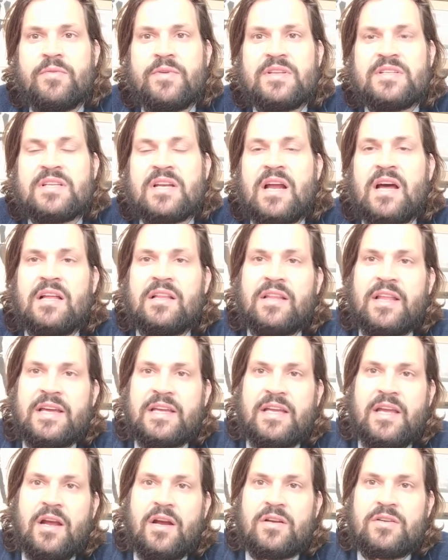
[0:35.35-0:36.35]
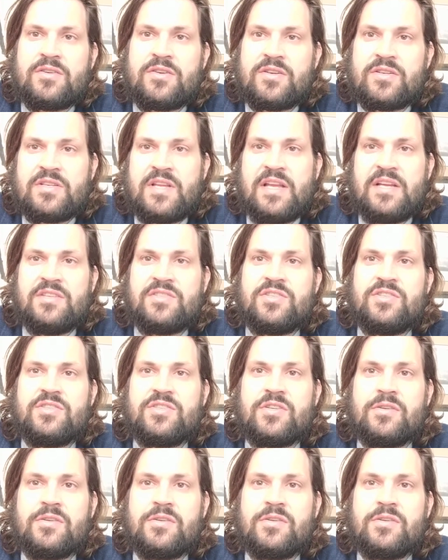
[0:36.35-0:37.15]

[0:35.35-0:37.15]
reason I like characterization